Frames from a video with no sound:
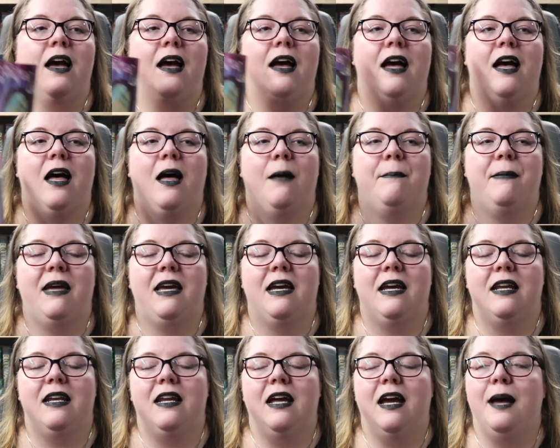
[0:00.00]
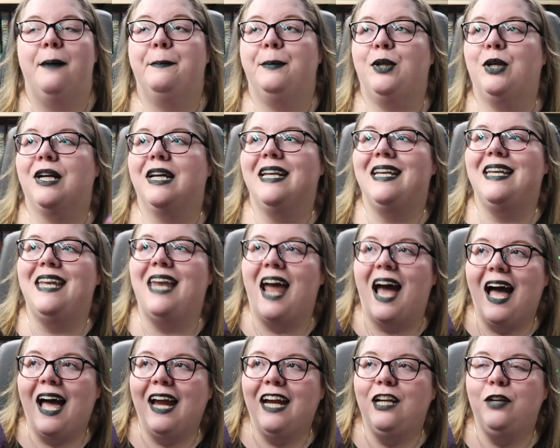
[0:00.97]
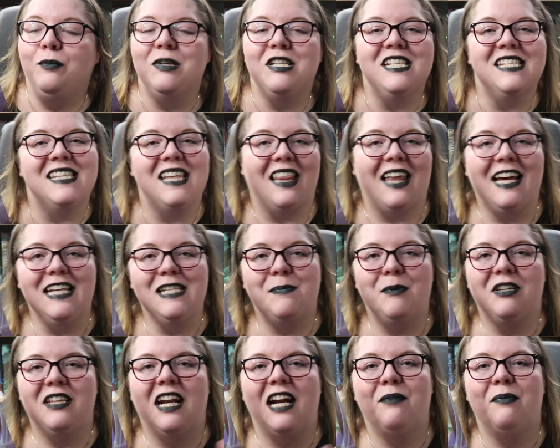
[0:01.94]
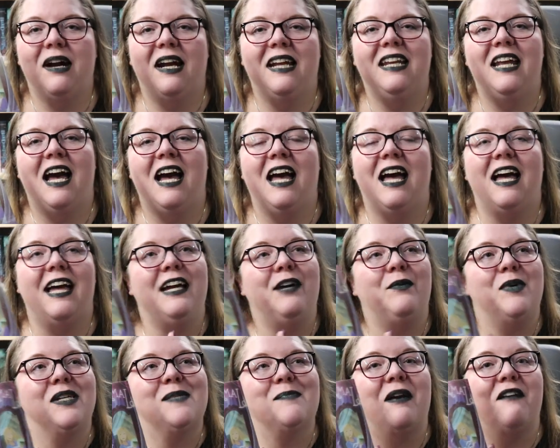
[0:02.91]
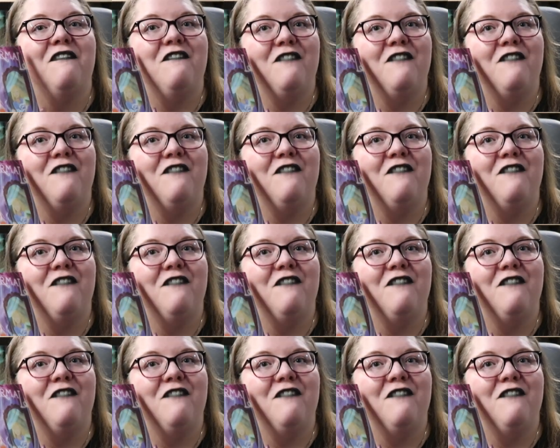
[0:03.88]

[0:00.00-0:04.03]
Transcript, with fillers: Um, in book nine, which is the last book that I read, uh, it was my